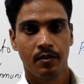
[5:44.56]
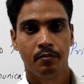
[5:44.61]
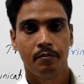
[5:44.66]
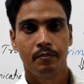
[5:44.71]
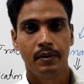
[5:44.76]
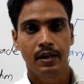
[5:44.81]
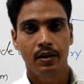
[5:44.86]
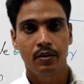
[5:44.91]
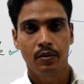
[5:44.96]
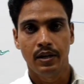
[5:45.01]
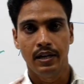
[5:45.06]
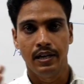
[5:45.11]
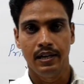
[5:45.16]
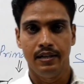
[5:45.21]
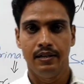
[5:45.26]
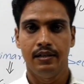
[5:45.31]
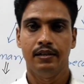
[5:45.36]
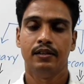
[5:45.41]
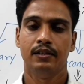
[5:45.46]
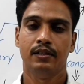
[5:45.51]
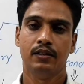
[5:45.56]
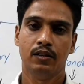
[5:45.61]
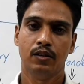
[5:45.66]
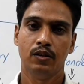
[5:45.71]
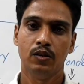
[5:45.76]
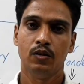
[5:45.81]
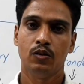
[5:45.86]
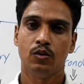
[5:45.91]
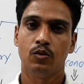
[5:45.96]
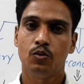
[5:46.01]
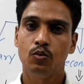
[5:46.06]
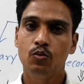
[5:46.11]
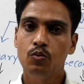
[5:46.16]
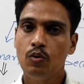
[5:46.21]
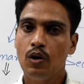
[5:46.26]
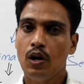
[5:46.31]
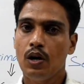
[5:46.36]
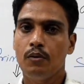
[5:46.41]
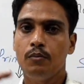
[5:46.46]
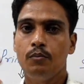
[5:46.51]
between two
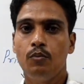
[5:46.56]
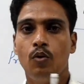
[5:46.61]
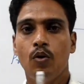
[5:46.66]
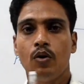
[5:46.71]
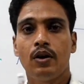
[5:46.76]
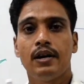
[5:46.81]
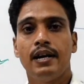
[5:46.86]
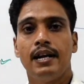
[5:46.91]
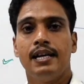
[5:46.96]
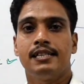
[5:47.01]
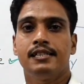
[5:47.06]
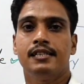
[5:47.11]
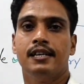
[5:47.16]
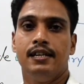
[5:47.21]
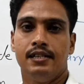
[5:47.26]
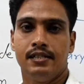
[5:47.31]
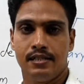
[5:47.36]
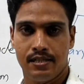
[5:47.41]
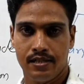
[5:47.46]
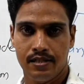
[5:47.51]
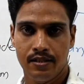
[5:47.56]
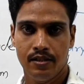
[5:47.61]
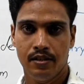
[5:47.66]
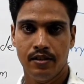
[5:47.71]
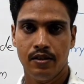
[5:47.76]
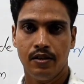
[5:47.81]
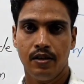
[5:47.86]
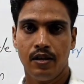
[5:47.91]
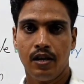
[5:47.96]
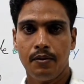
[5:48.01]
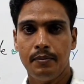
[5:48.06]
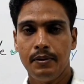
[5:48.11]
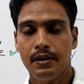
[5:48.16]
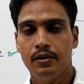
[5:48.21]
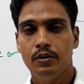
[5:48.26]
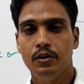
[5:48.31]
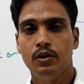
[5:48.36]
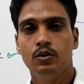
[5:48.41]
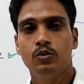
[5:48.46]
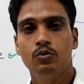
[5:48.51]
or more nations or
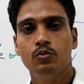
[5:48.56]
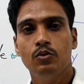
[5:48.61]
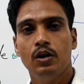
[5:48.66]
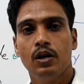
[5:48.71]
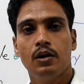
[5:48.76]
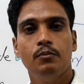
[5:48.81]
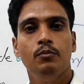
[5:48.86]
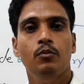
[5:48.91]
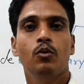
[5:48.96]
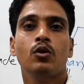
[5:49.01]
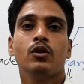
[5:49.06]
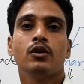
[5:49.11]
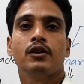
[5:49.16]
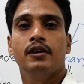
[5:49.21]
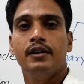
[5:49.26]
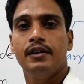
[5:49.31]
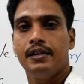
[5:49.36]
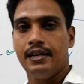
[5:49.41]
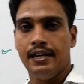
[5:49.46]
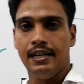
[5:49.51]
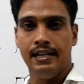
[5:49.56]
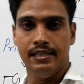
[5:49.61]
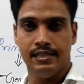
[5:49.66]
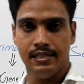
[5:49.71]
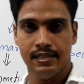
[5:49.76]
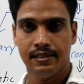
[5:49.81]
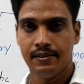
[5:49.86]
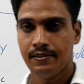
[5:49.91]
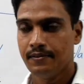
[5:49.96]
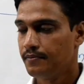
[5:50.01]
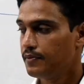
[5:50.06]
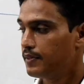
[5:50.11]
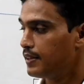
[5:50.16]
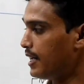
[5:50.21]
between two or more countries.